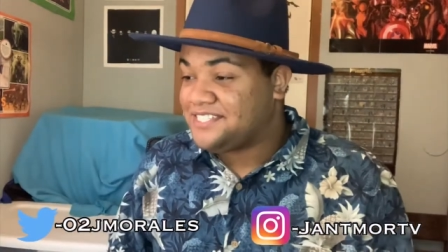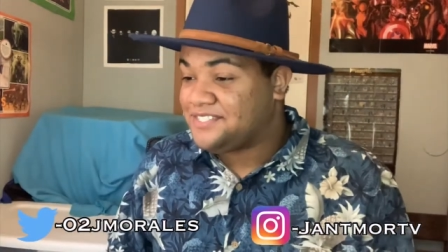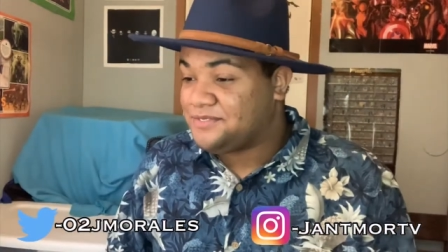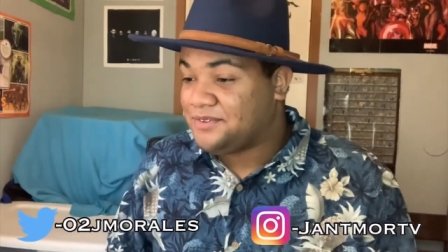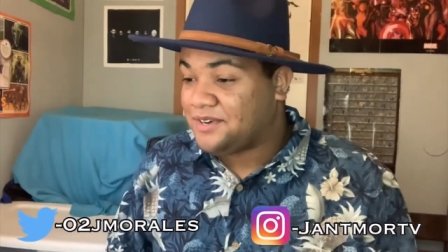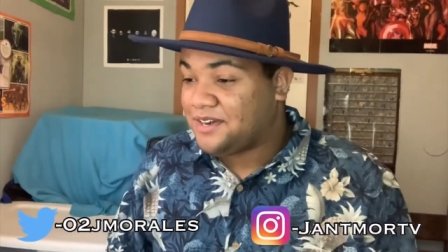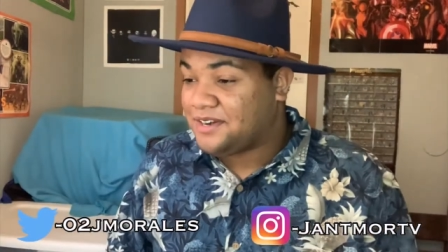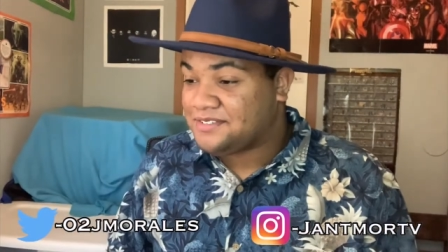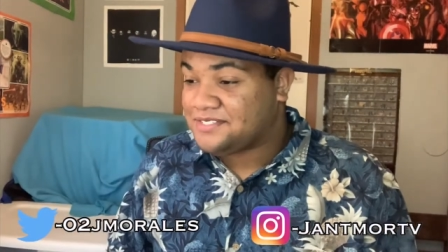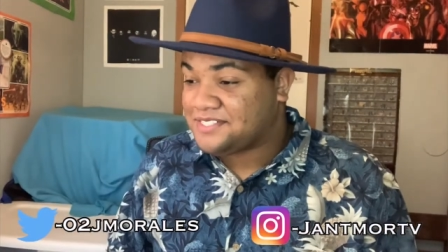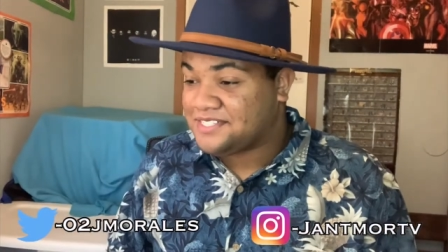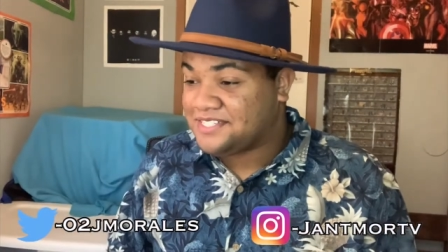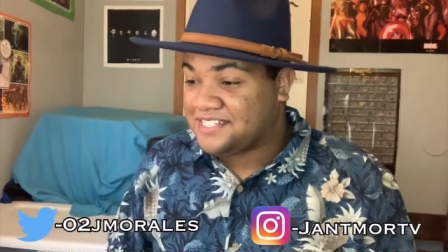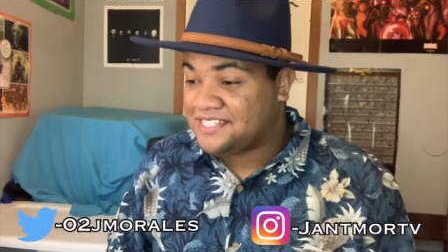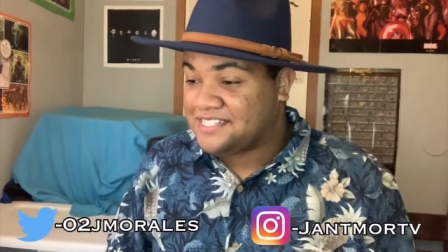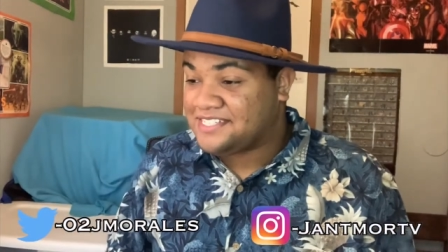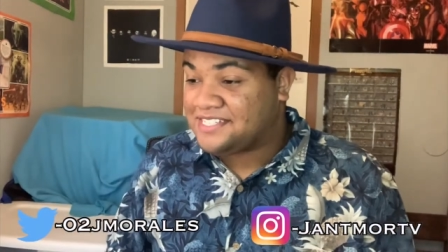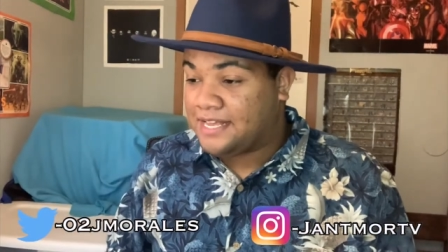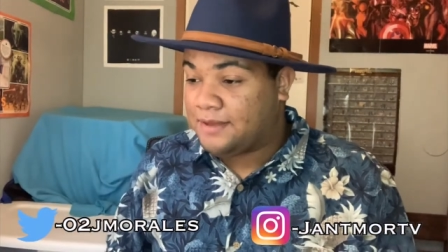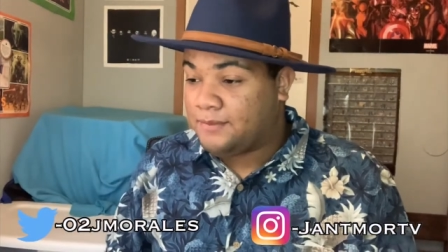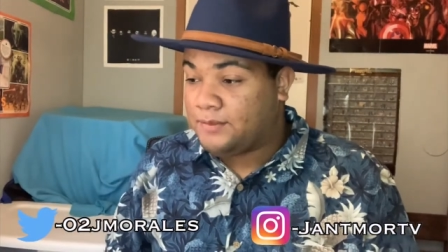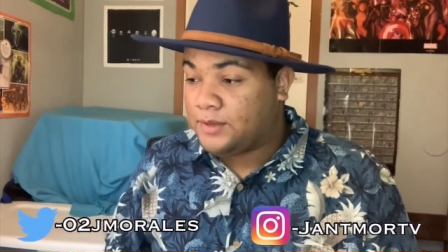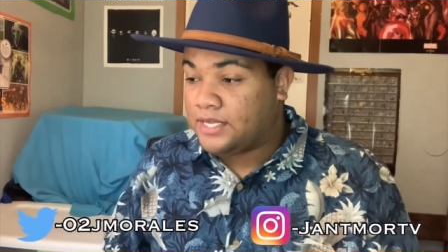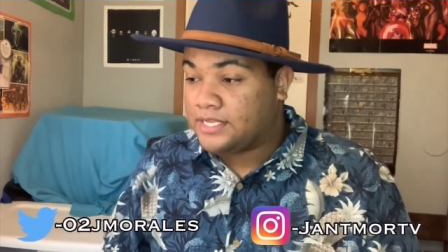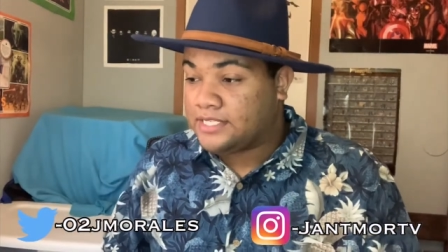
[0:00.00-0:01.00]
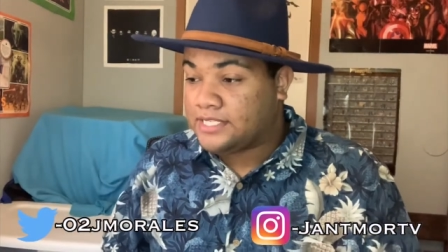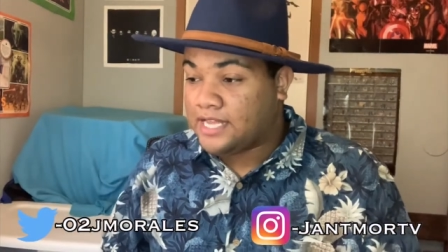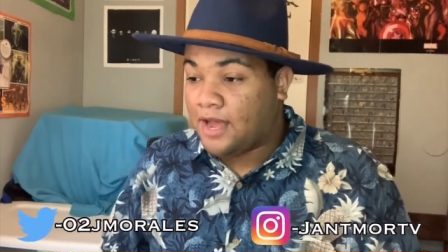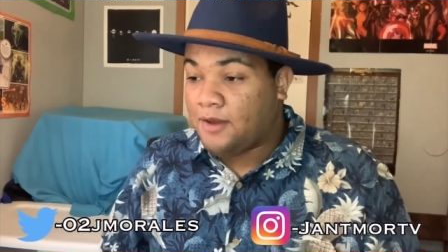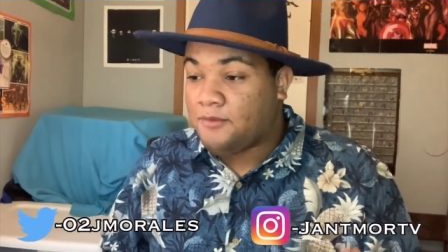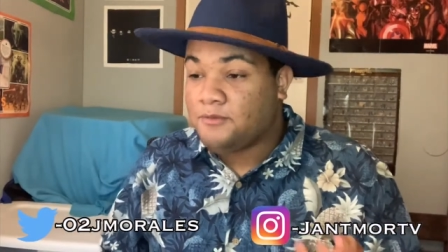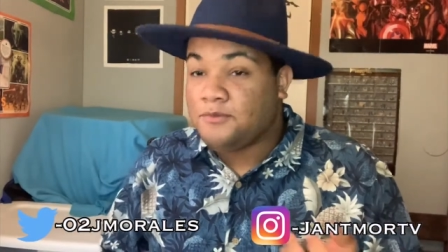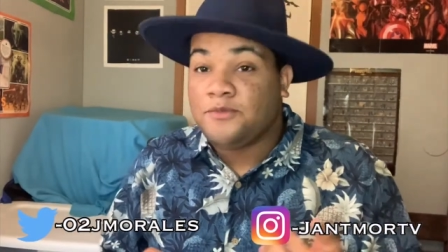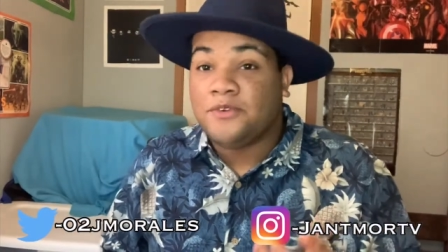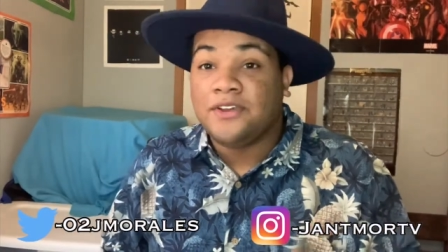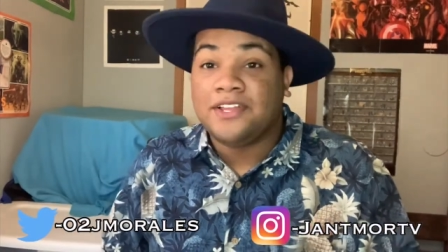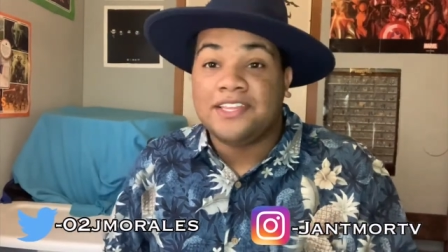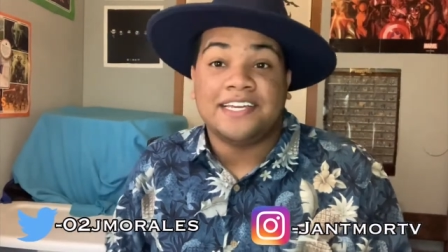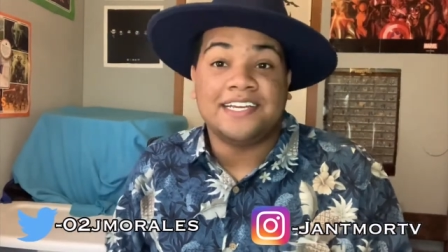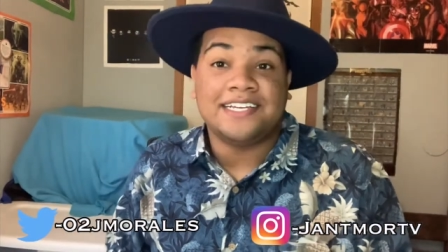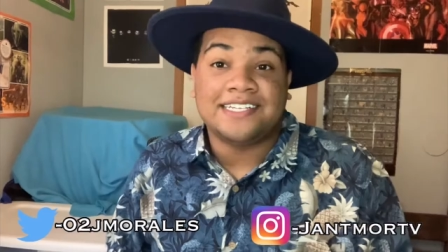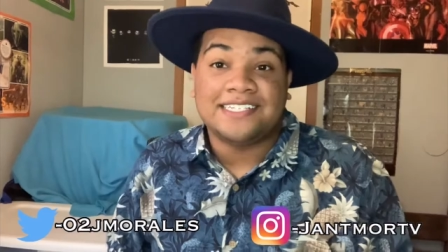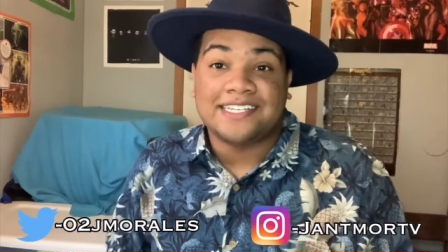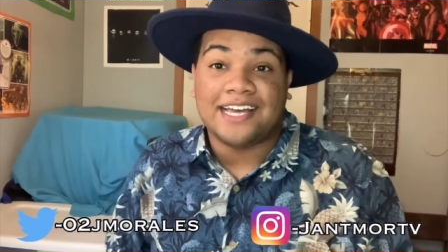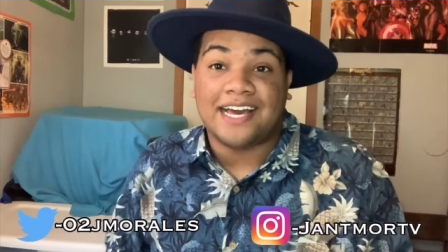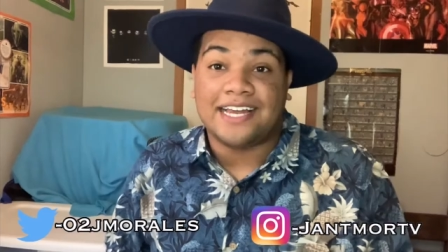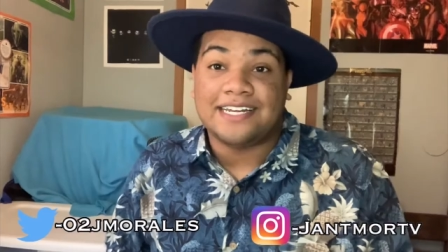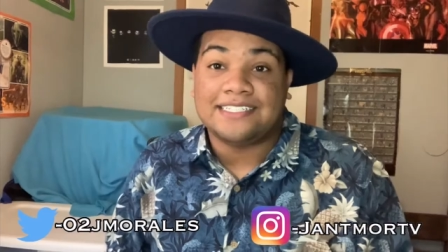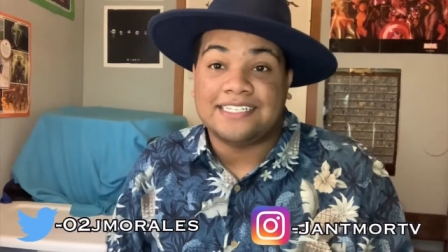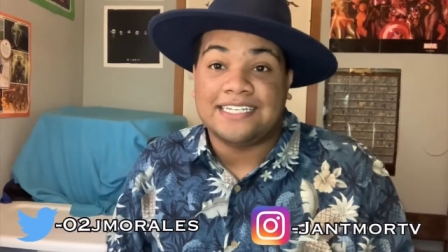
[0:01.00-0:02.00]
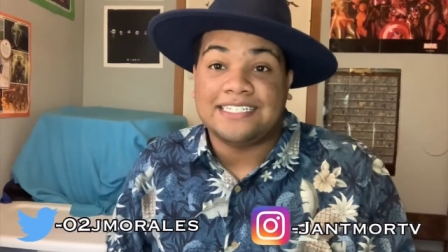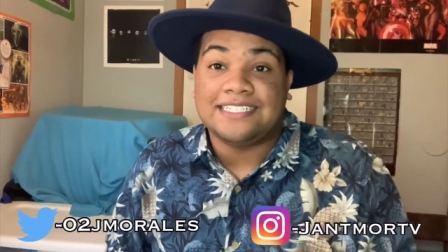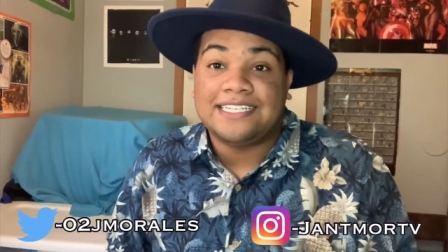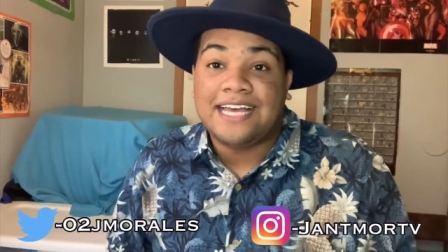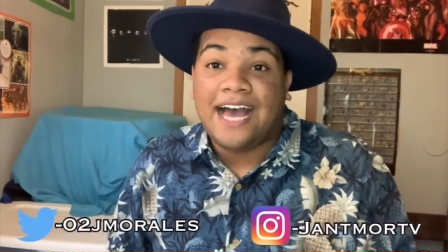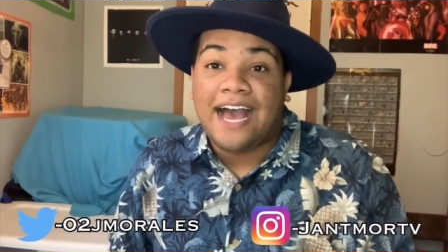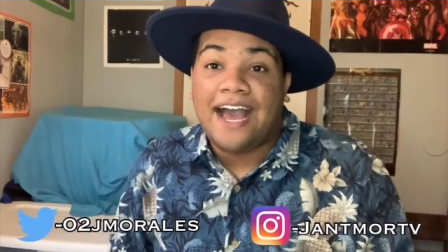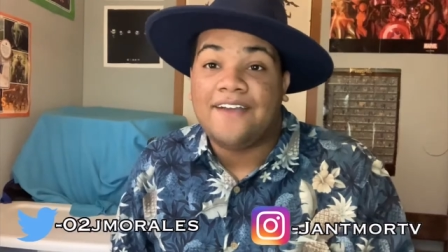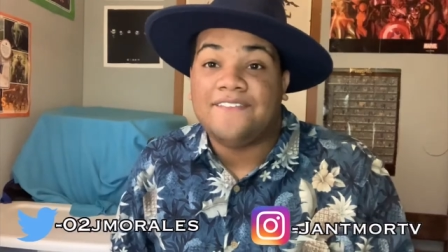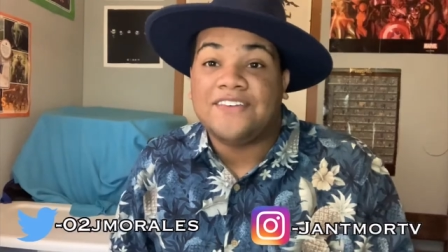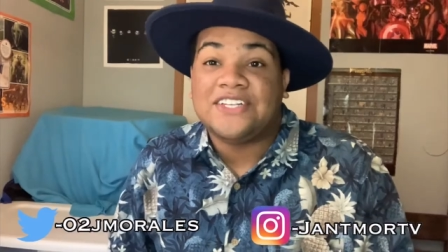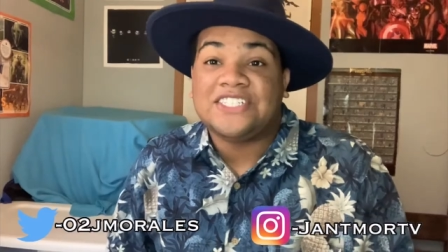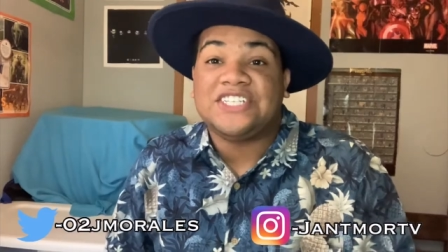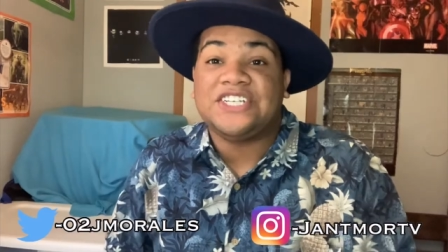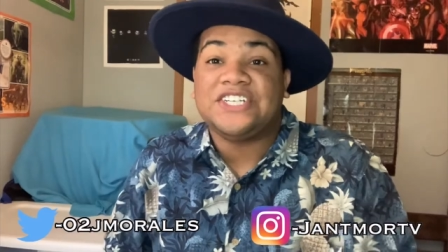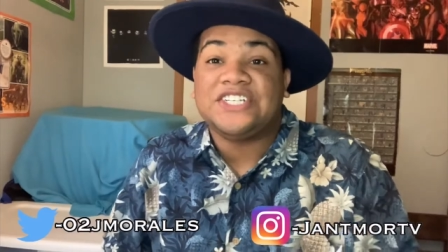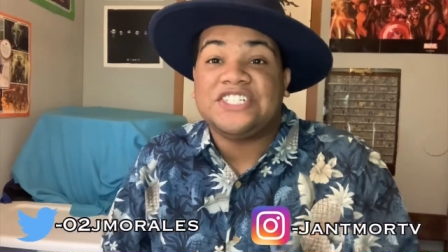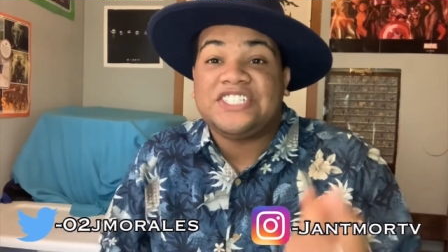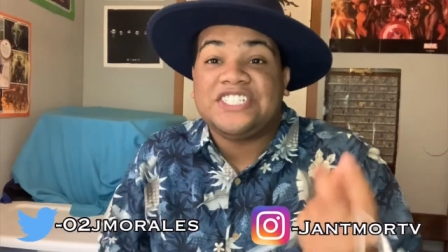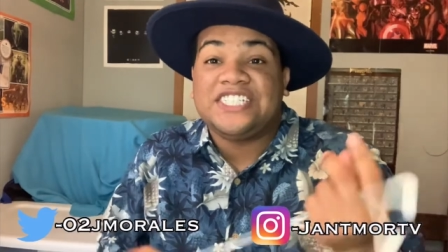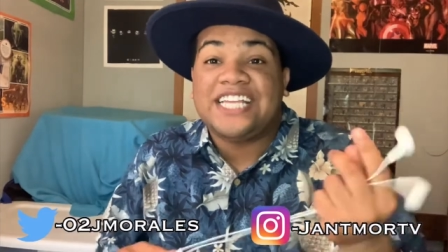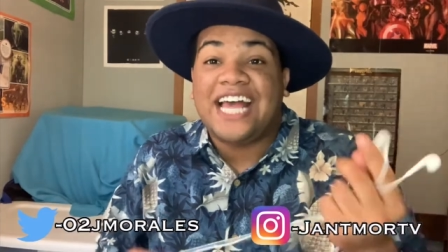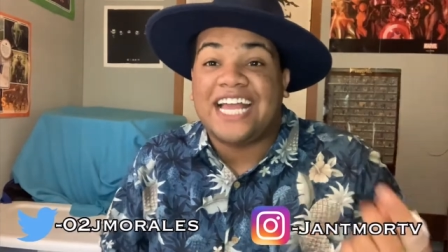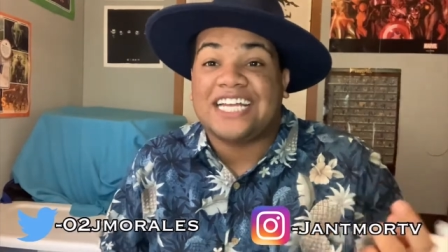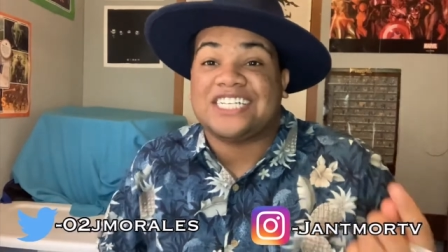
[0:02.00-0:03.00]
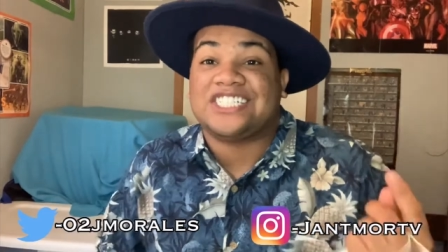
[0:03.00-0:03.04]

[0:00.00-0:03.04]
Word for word: what I was gonna say because I'm really excited to dive into Zack